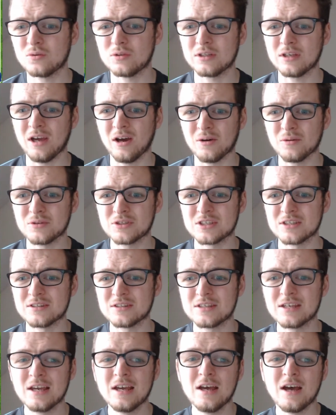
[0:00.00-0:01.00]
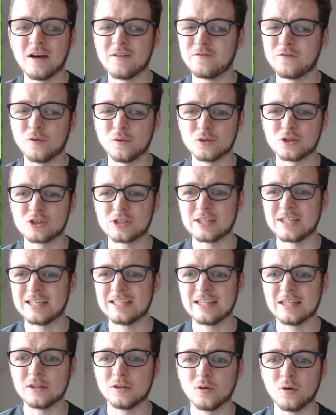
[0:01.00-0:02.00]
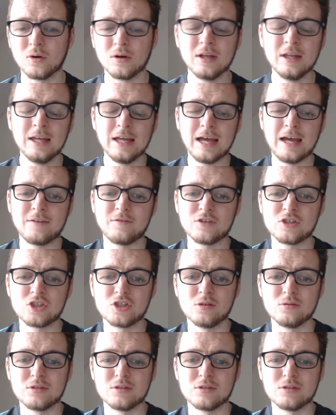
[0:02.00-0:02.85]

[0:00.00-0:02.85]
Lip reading: But yeah, that was basically the game, guys. Mason Mount gets the goal.